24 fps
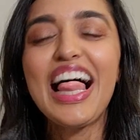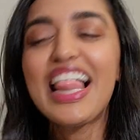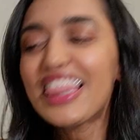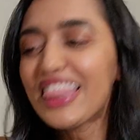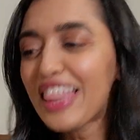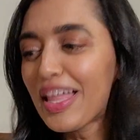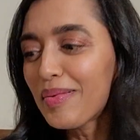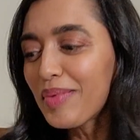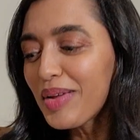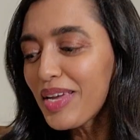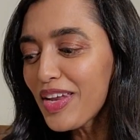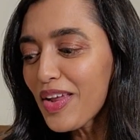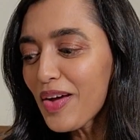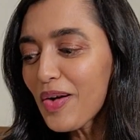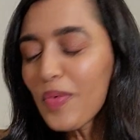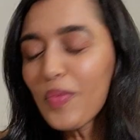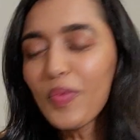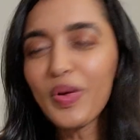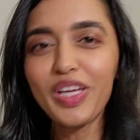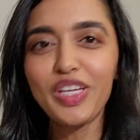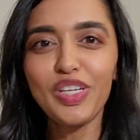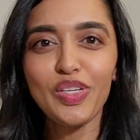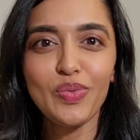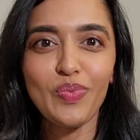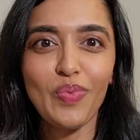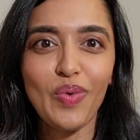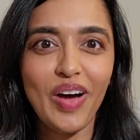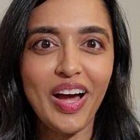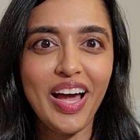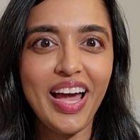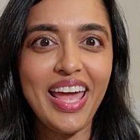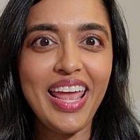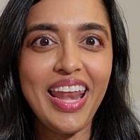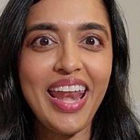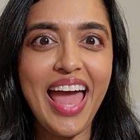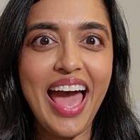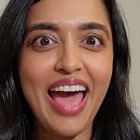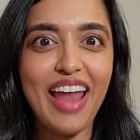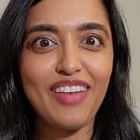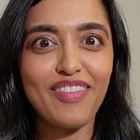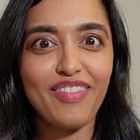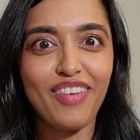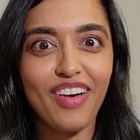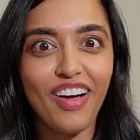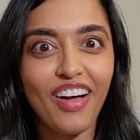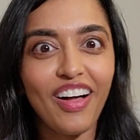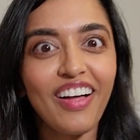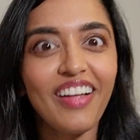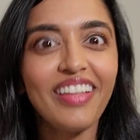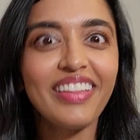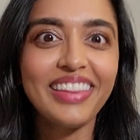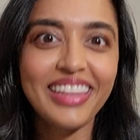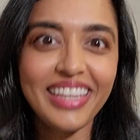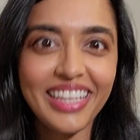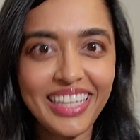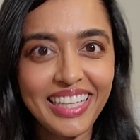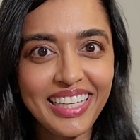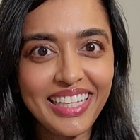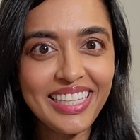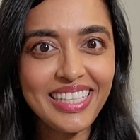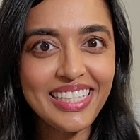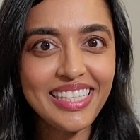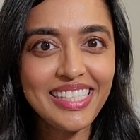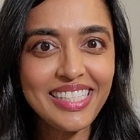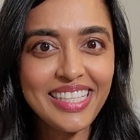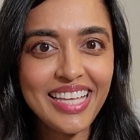Let me know which one out of all these